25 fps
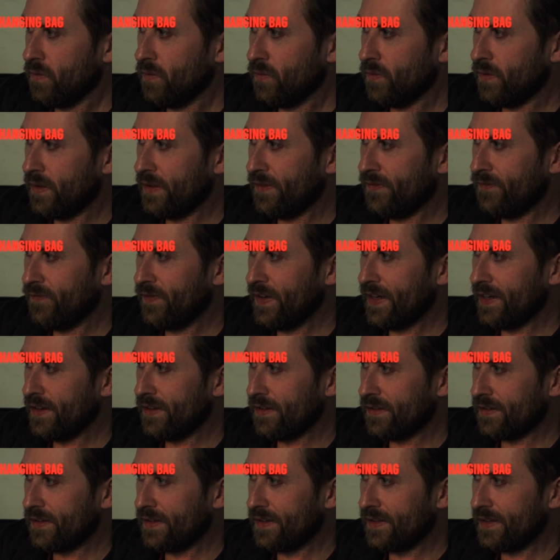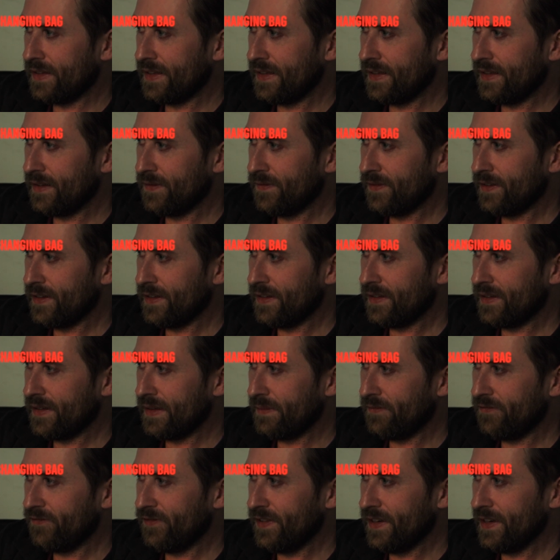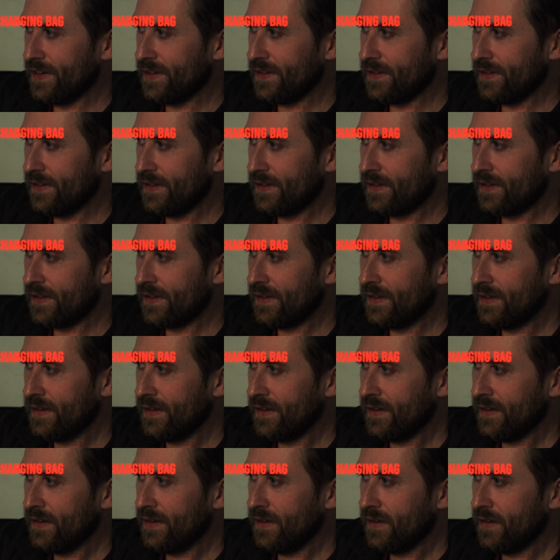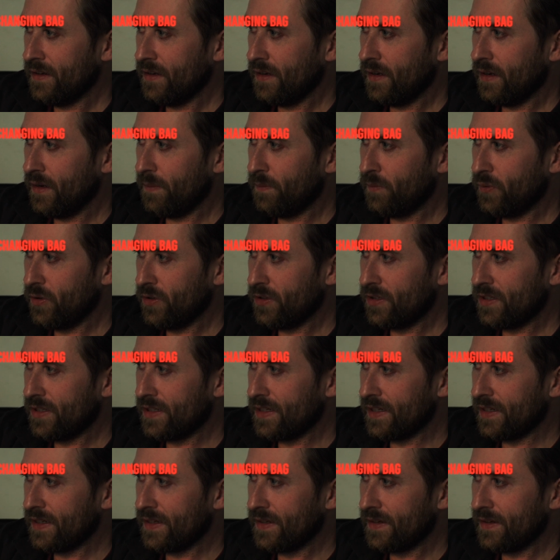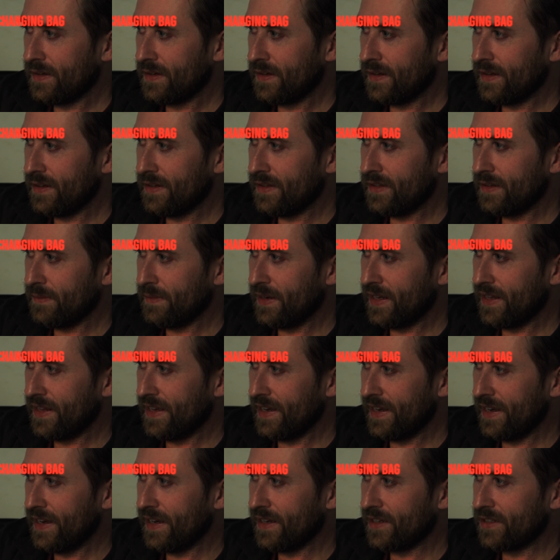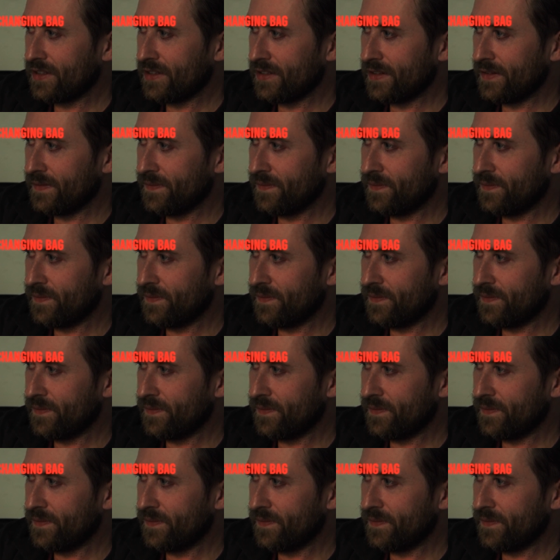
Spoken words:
with the fingers. You see these fingers? The fingers are pushing as you make that action.